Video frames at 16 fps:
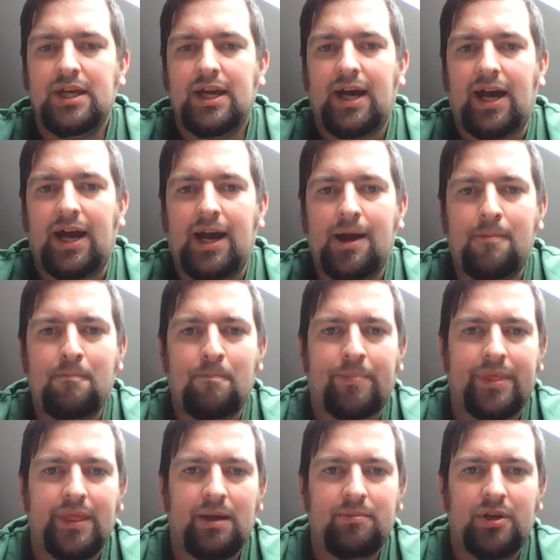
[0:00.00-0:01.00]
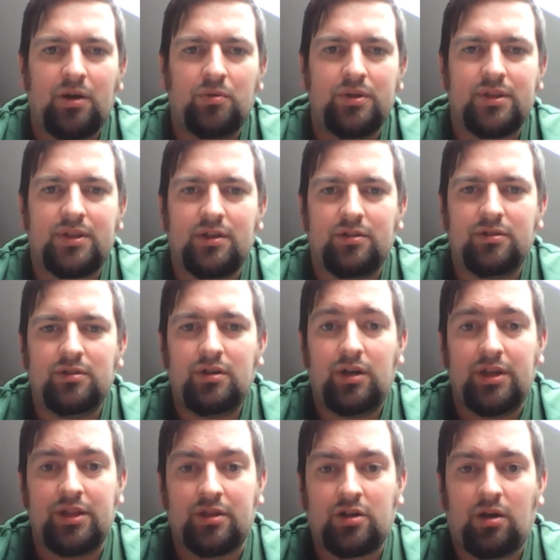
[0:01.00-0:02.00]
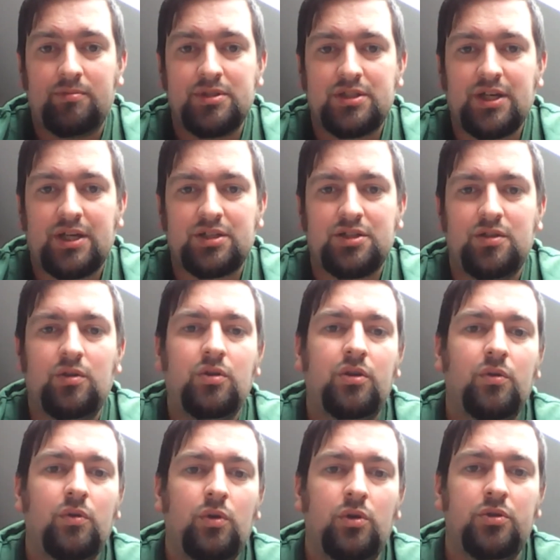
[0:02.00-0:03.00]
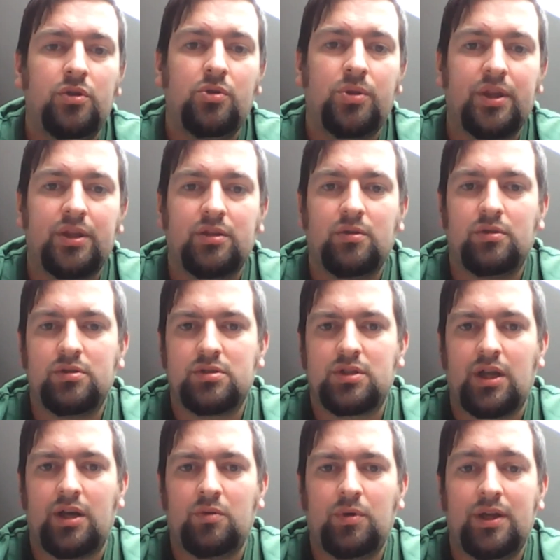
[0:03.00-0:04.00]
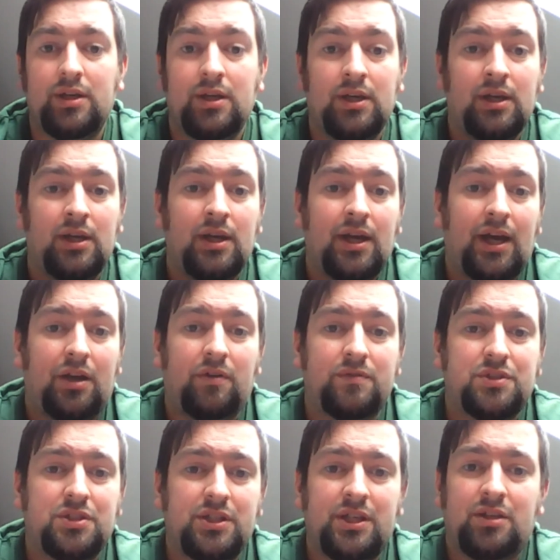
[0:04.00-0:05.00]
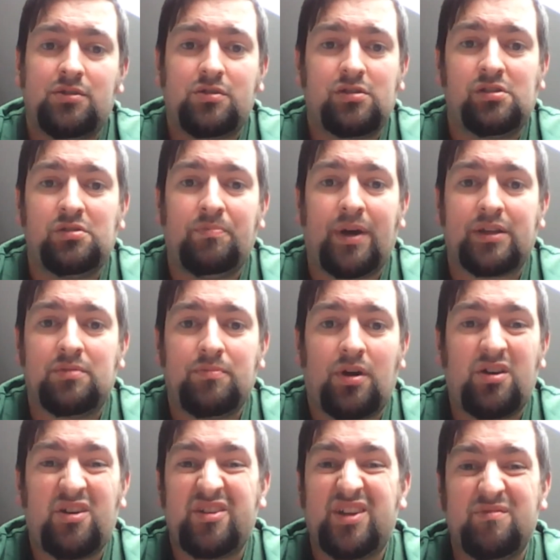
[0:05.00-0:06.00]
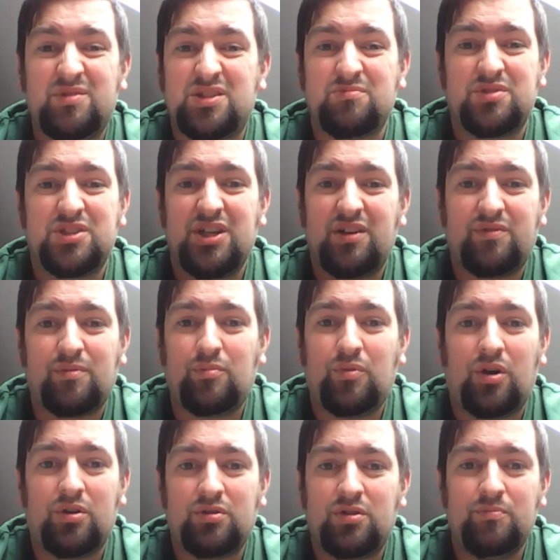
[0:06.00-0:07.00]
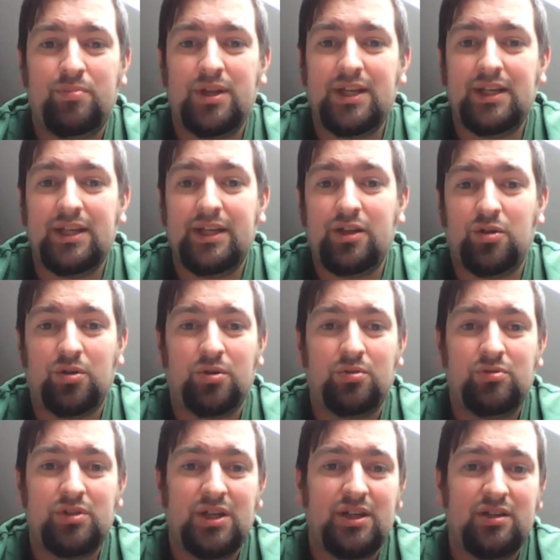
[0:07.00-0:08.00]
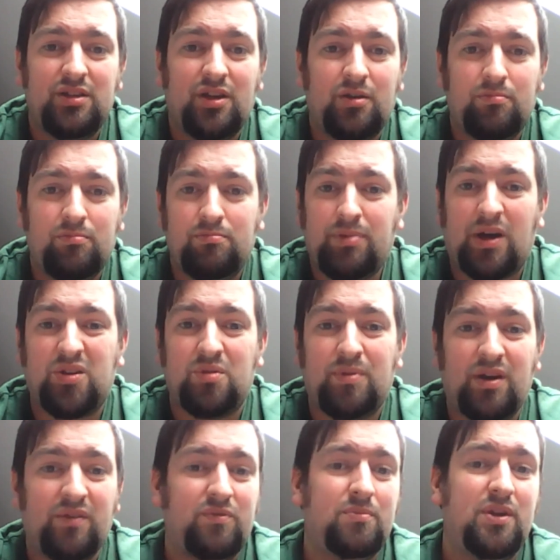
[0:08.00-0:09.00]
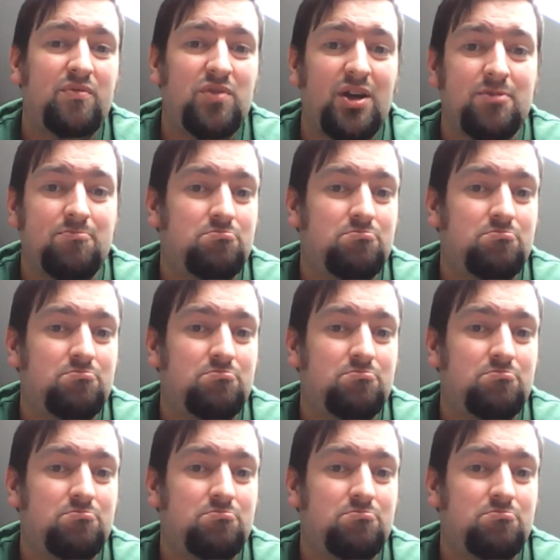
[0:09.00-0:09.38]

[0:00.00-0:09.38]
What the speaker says: Let me know what you thought in the comment section, who you think is going to win, and obviously come back tomorrow, give me some shit if I'm wrong completely, or you know, pat on the back for being right.